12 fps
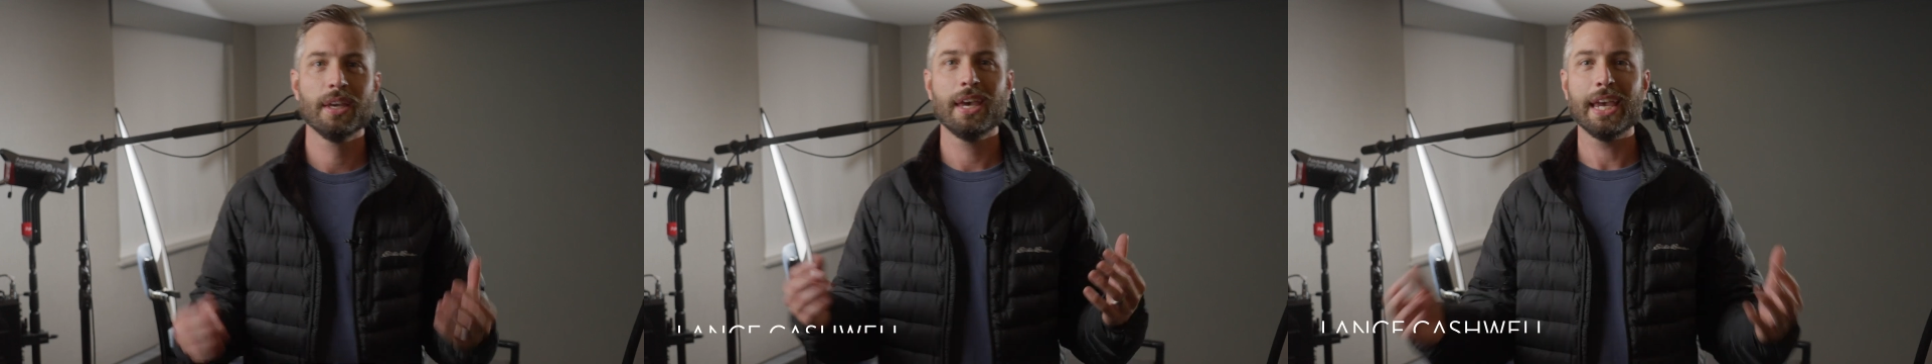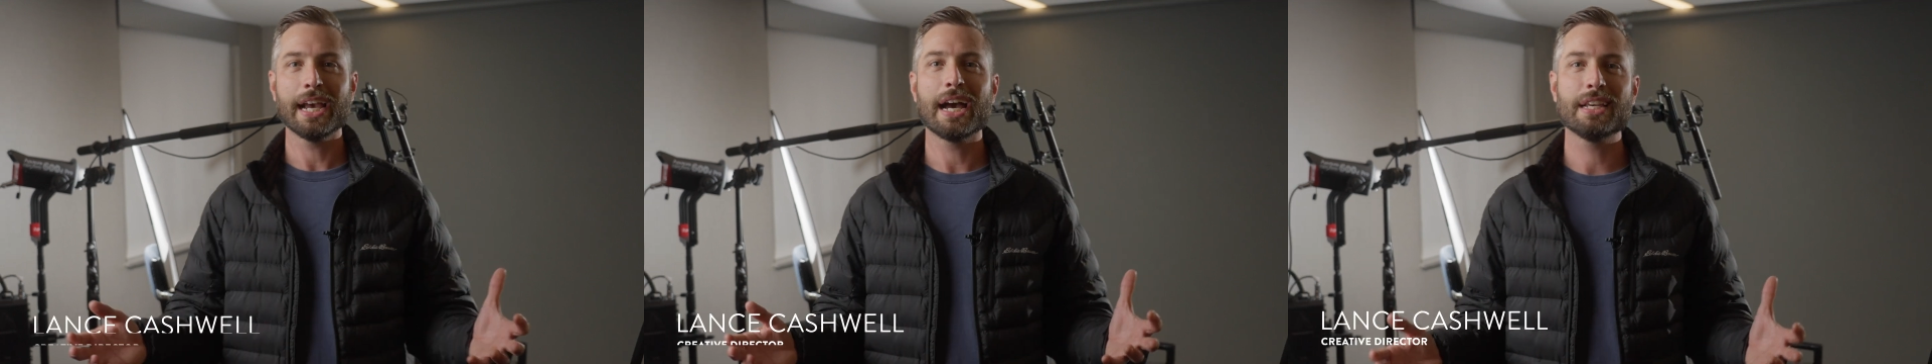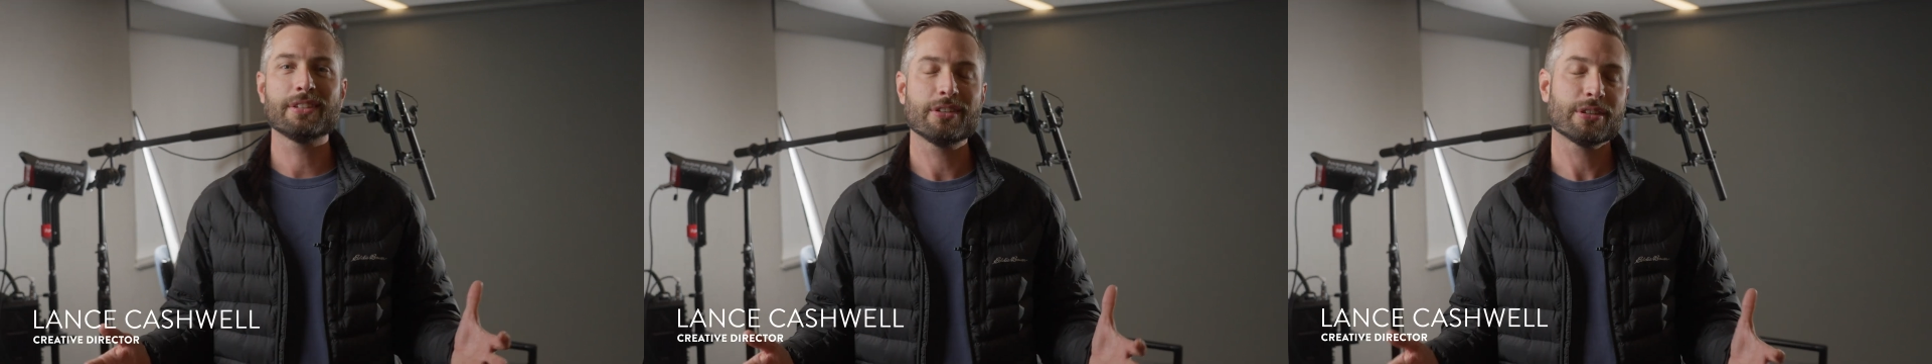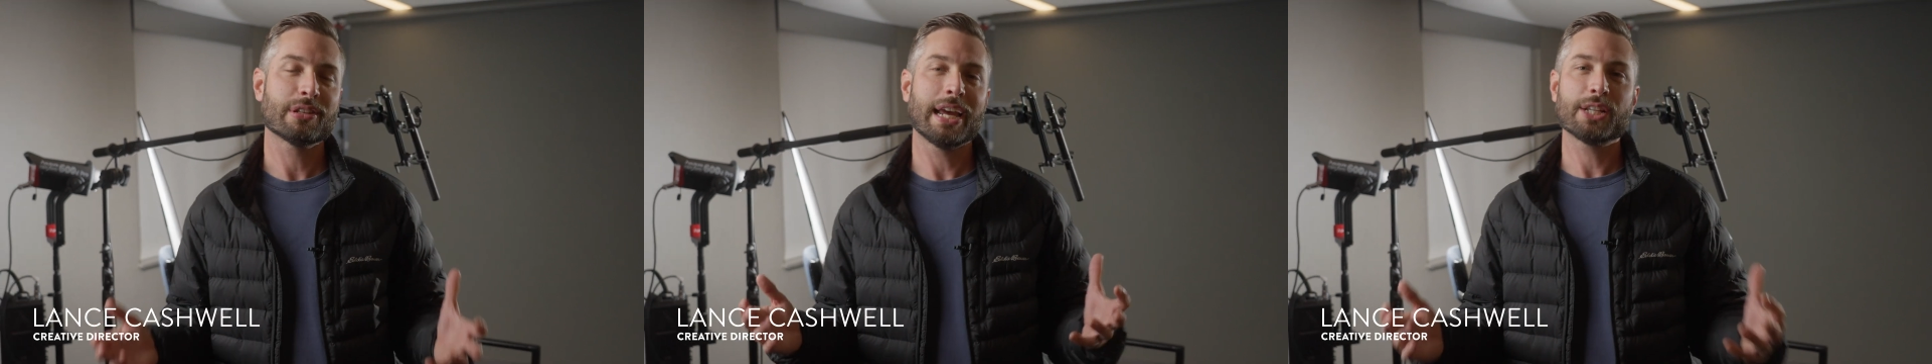Hey guys,
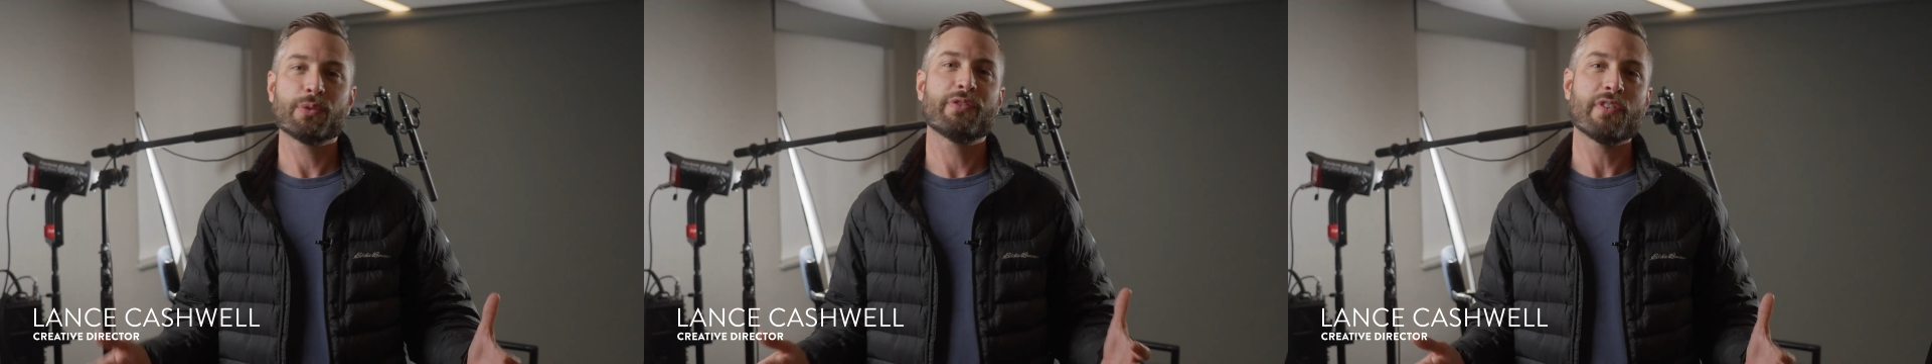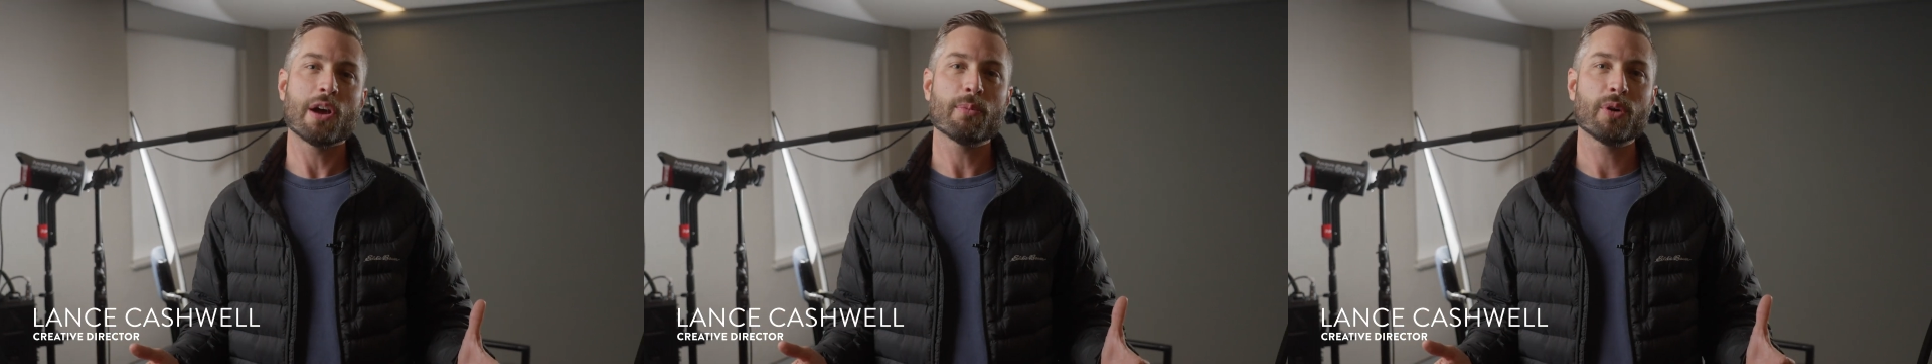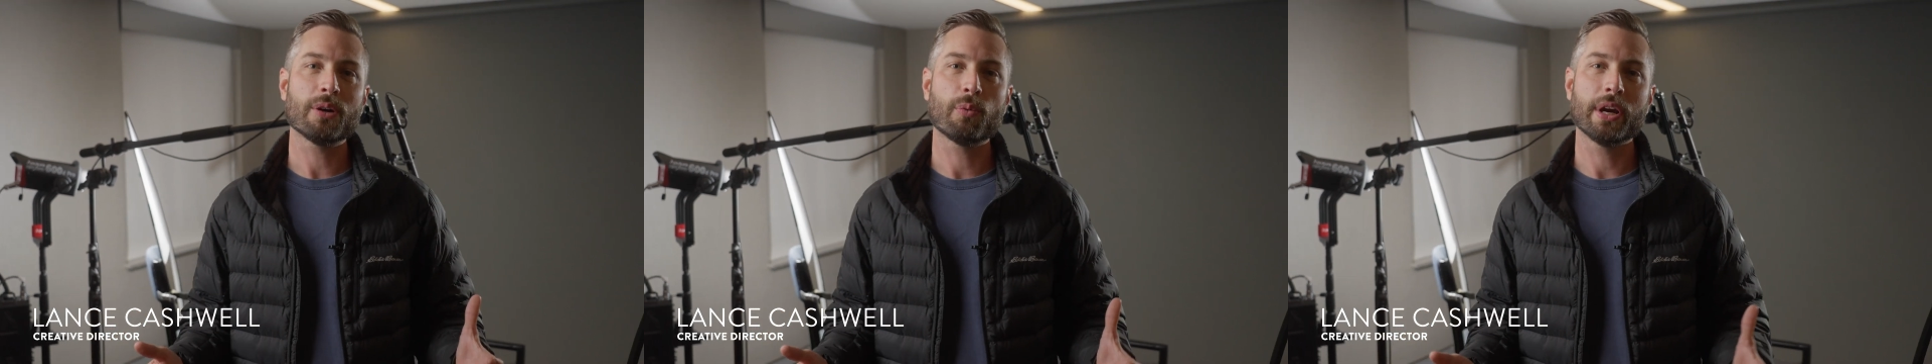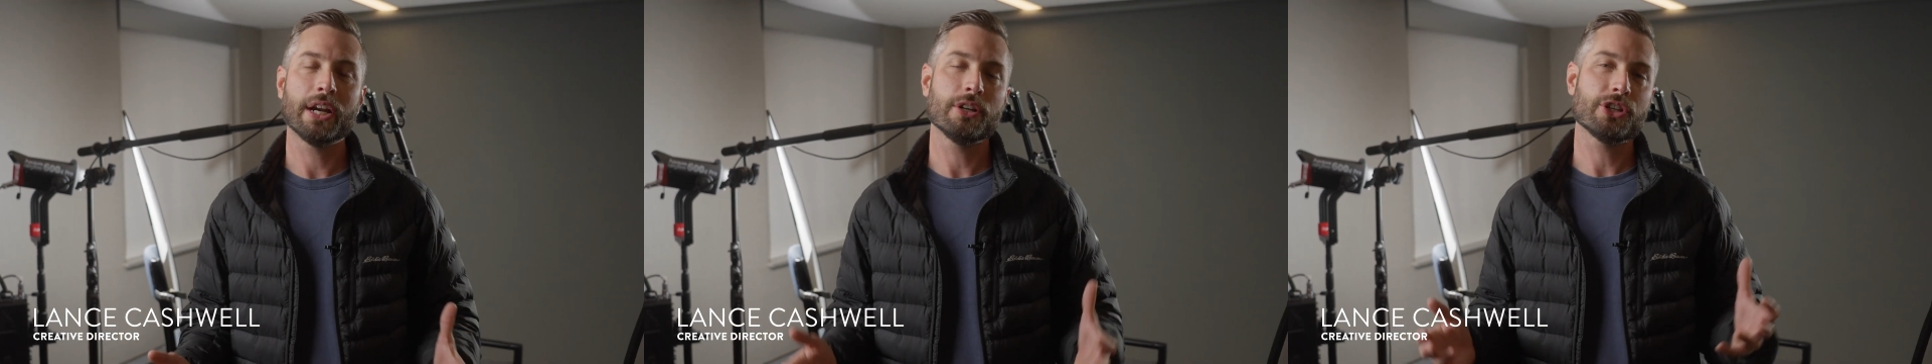this is Lance with Farmore.
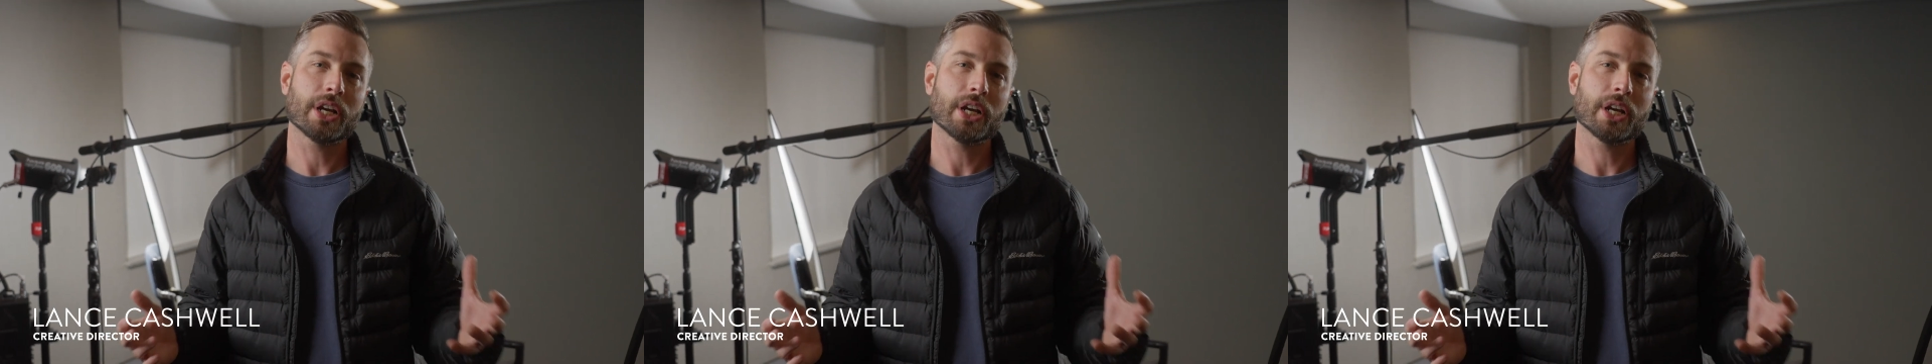We're here in